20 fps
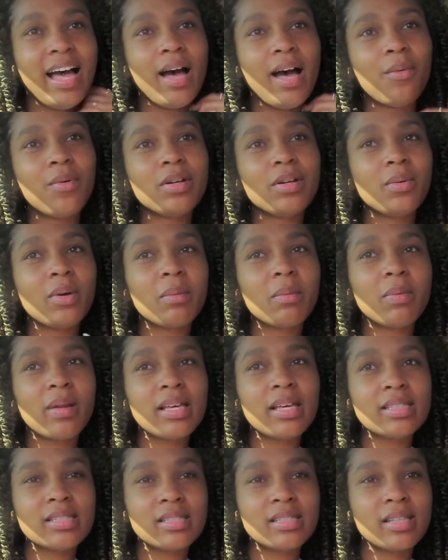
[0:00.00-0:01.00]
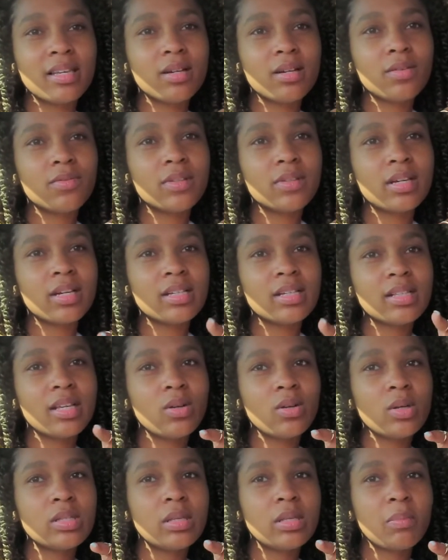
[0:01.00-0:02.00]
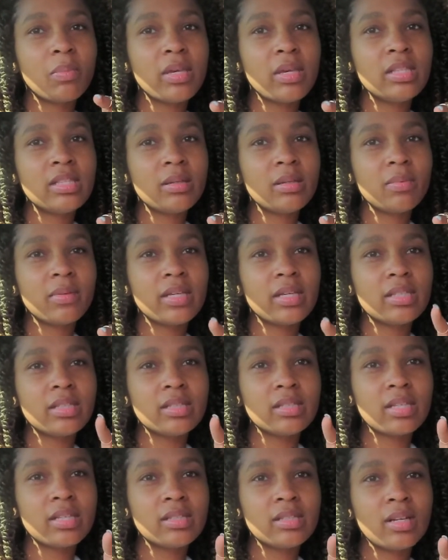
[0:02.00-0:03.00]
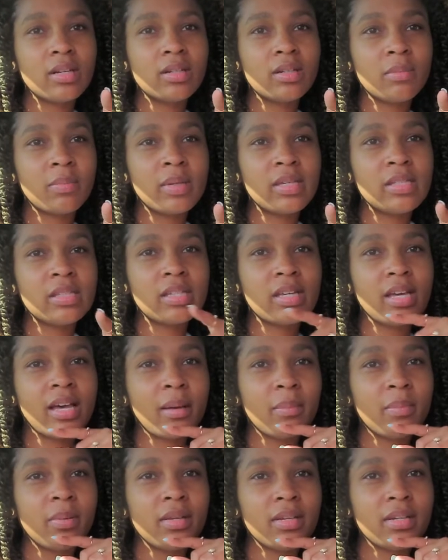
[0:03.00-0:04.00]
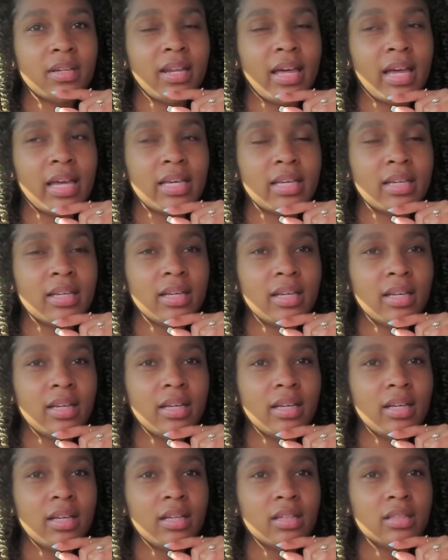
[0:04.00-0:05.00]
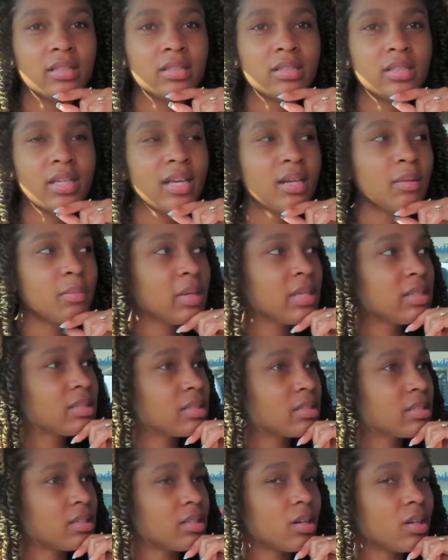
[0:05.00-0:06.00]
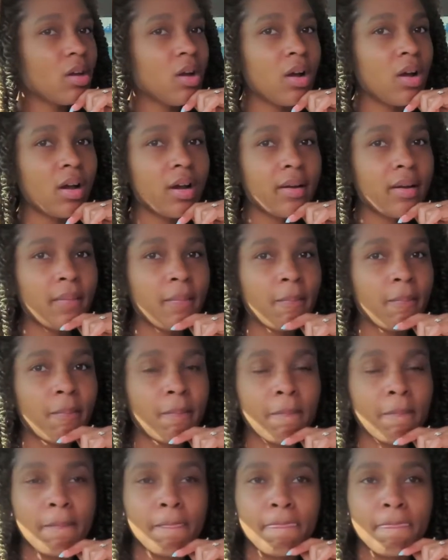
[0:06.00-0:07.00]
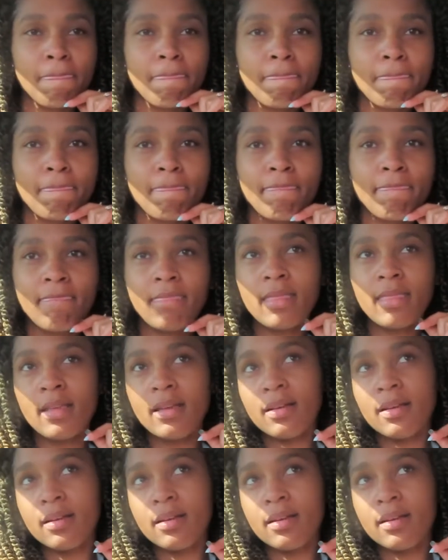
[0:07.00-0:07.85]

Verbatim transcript: I wonder what place is that over there, because I know it's a pizza place, because I saw the pizza guy putting like ten pizzas in the car. Mm.